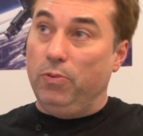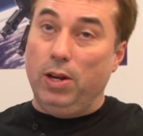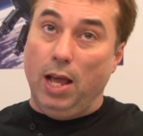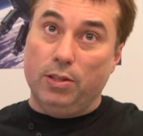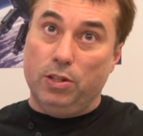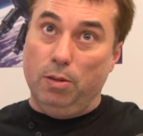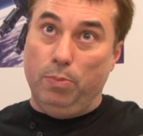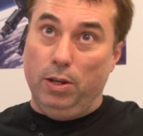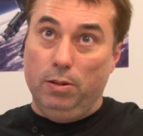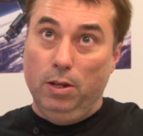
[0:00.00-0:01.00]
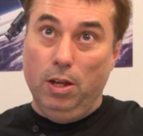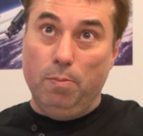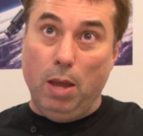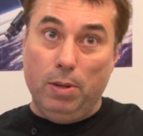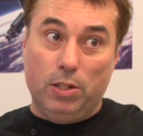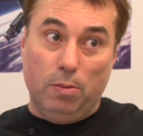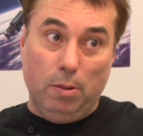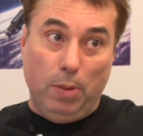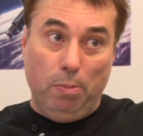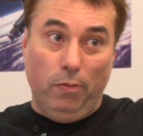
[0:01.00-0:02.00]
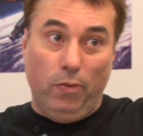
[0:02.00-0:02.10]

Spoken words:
Freelancer, but maybe some of the people